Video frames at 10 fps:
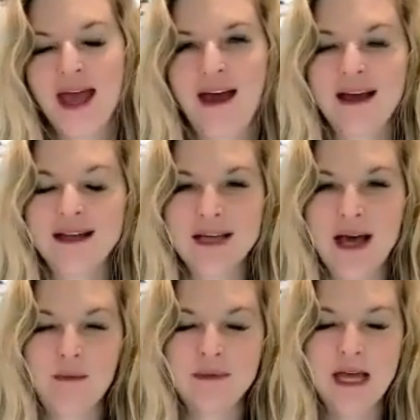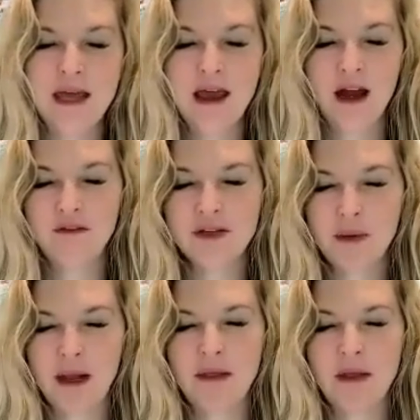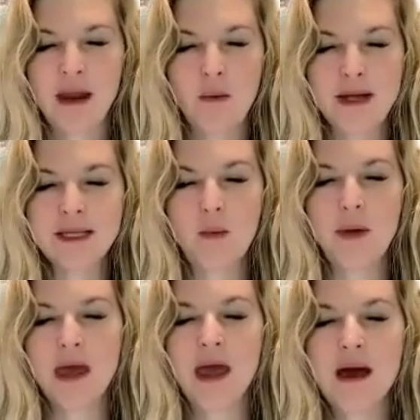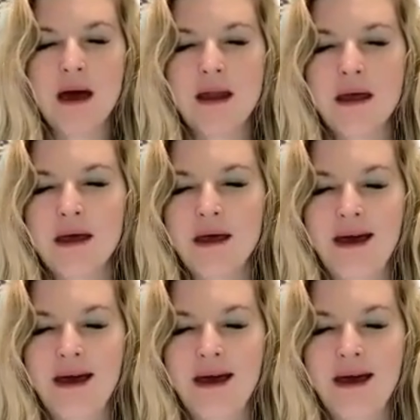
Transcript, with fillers: And taking care of this planet any ways that we can.